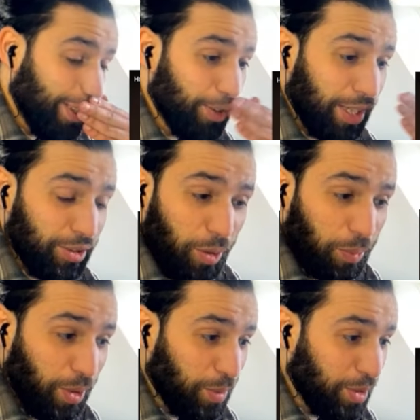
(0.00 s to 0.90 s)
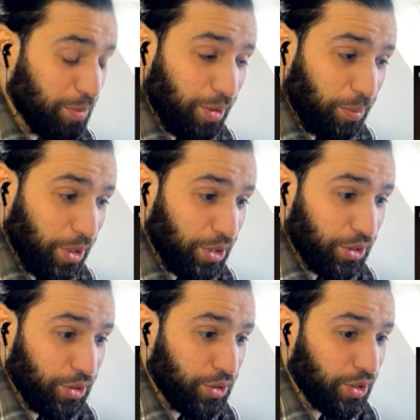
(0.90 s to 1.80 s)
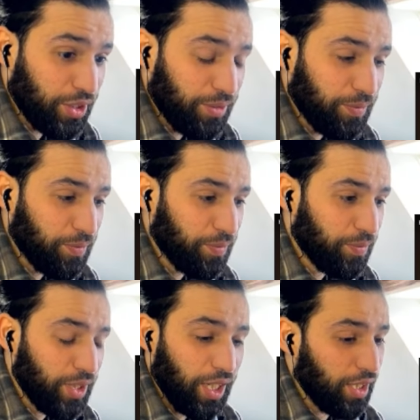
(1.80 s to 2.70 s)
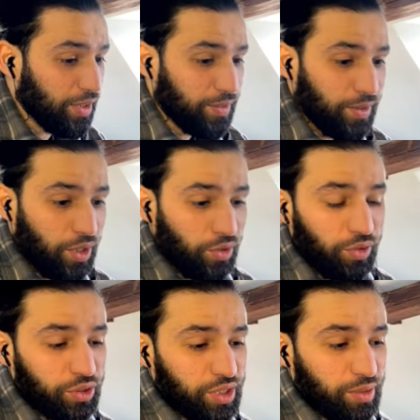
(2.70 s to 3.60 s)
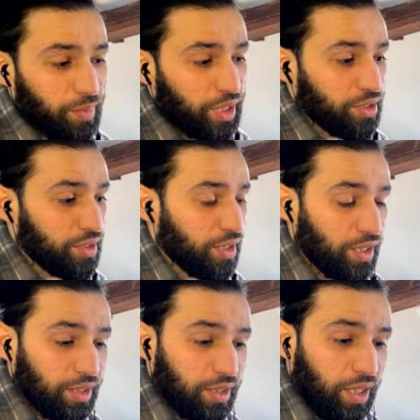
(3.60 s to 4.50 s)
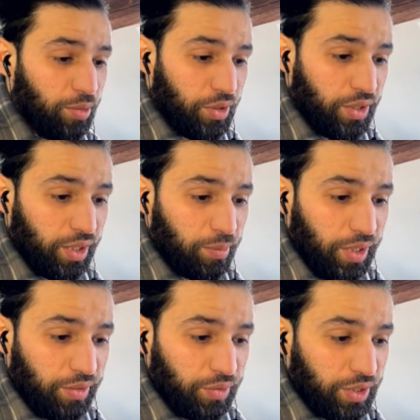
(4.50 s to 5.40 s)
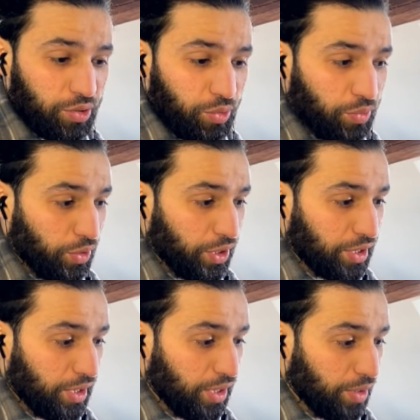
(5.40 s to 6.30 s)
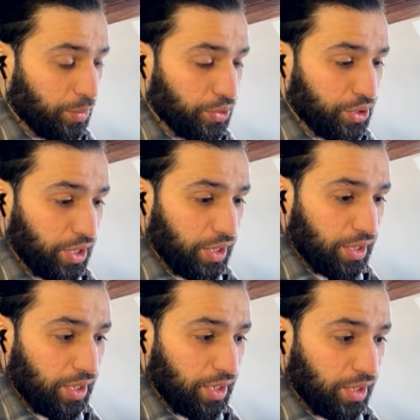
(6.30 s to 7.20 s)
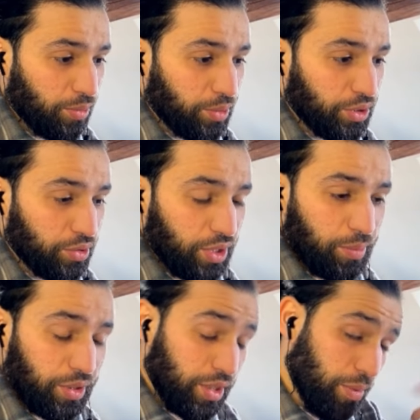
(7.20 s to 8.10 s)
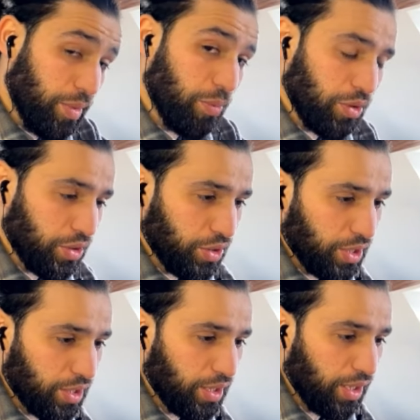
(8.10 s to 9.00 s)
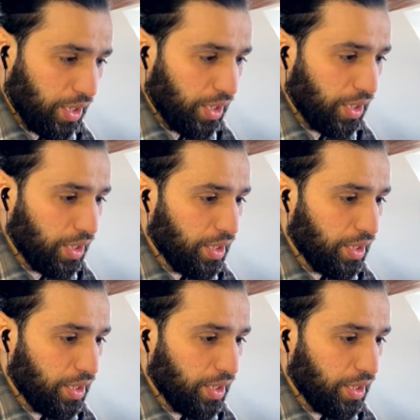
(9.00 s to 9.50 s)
You had no problem, no pressure. You just, yeah. The voice is amazing, and I will thank my friends too for it. I appreciate it, and I wish you send me more suggestions. I